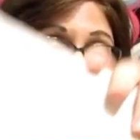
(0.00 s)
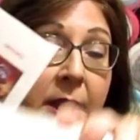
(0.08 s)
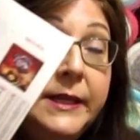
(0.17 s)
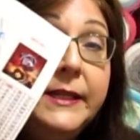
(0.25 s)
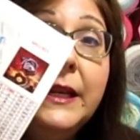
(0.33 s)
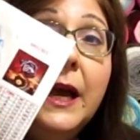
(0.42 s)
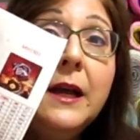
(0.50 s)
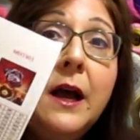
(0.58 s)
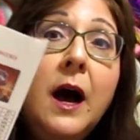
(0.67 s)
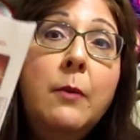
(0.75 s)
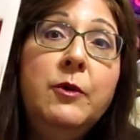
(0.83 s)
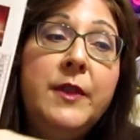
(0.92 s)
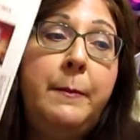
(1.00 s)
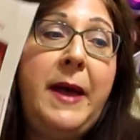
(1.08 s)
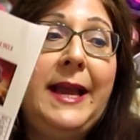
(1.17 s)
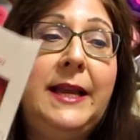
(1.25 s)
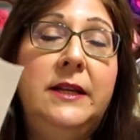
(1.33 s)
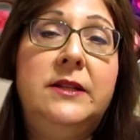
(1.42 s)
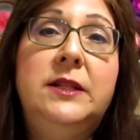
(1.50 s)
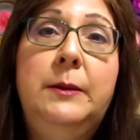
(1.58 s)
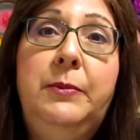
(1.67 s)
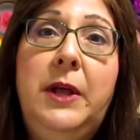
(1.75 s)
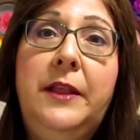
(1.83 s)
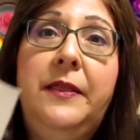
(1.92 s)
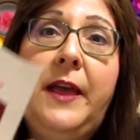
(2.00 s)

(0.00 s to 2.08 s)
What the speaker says: it did not come with a packing slip like